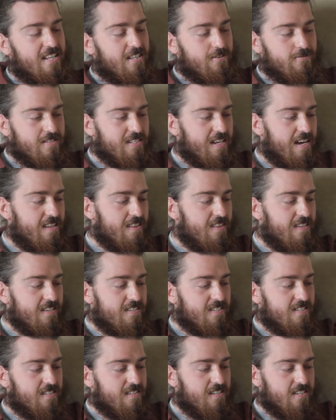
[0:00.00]
There was like
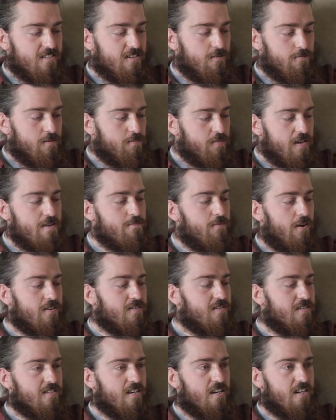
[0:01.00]
these couple of
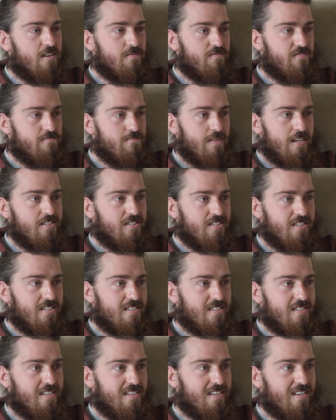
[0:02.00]
beatboxers that had come from
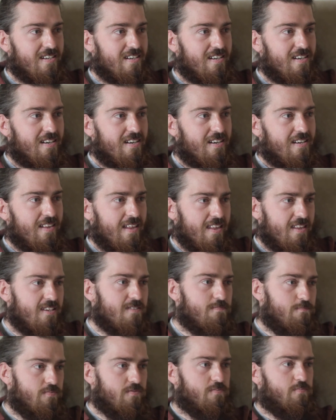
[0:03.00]
Manchester, like
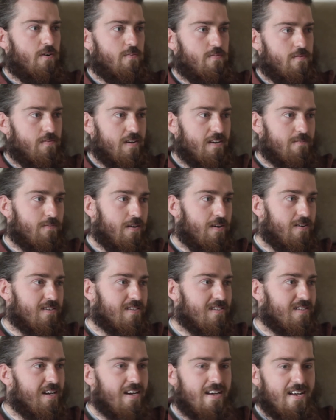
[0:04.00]
these proper big
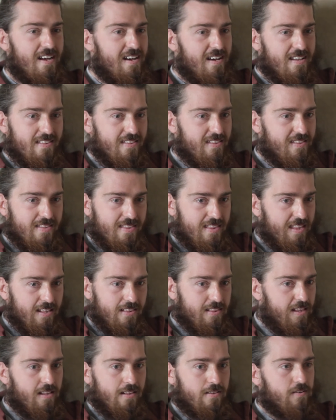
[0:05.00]
blokes and that, they
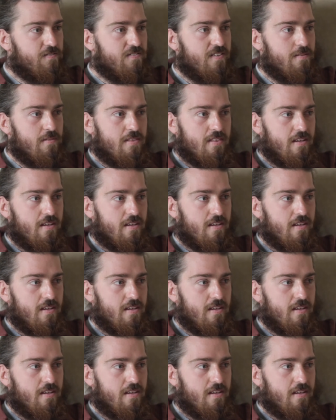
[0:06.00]
loved him.